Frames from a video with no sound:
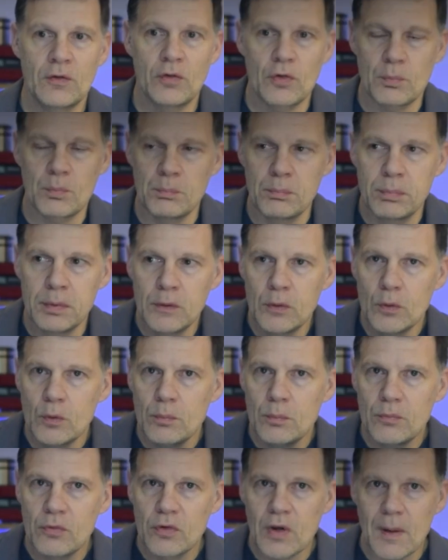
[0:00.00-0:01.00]

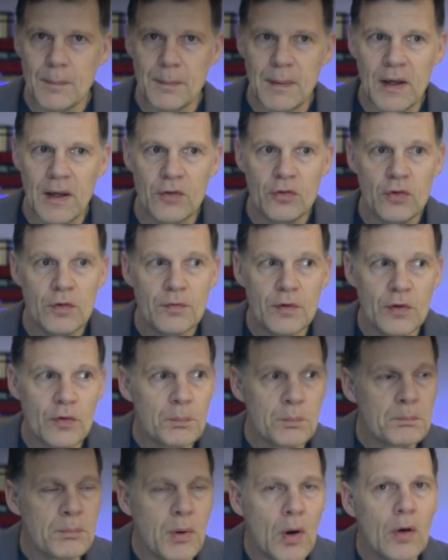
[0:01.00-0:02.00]
blooms up as if
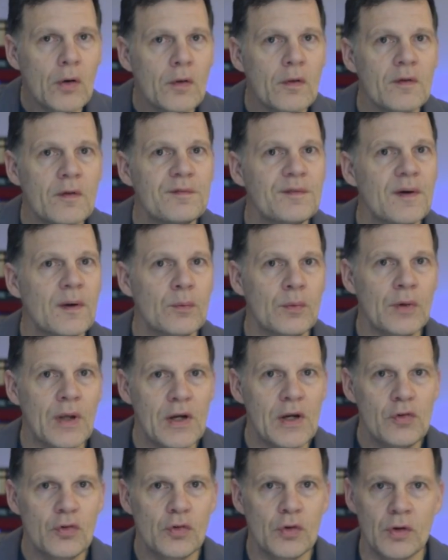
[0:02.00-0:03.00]
it's part of the
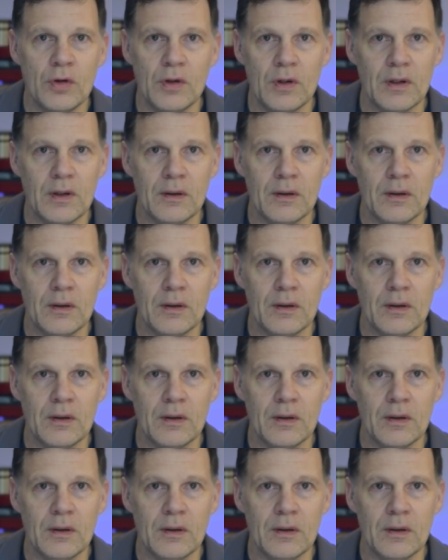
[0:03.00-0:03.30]
foundation.